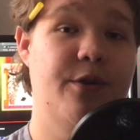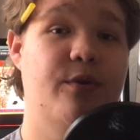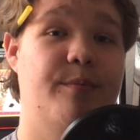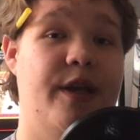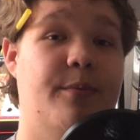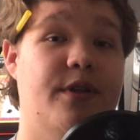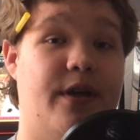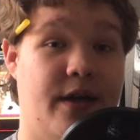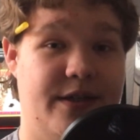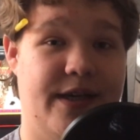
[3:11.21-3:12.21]
Then you would be
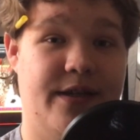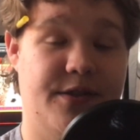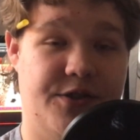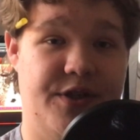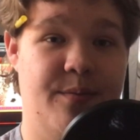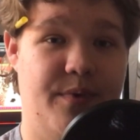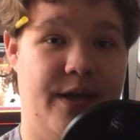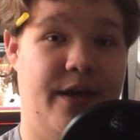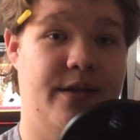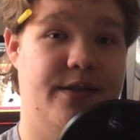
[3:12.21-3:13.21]
able to contact the
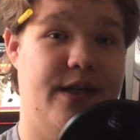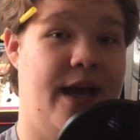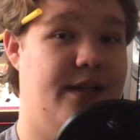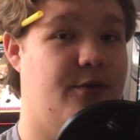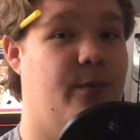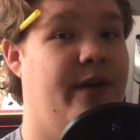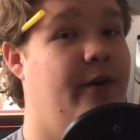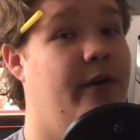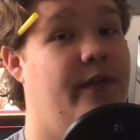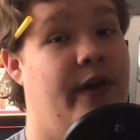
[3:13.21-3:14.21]
ship and ask
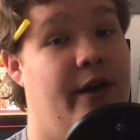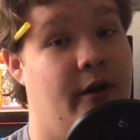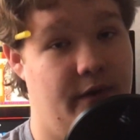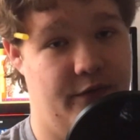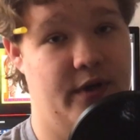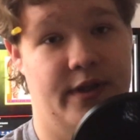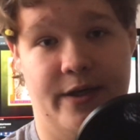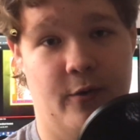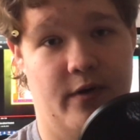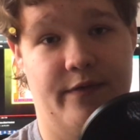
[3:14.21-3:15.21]
whether they are
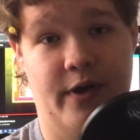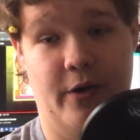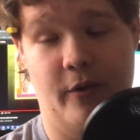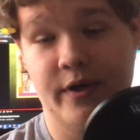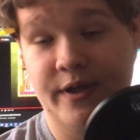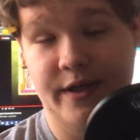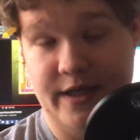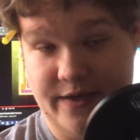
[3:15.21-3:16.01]
friendly or a foe.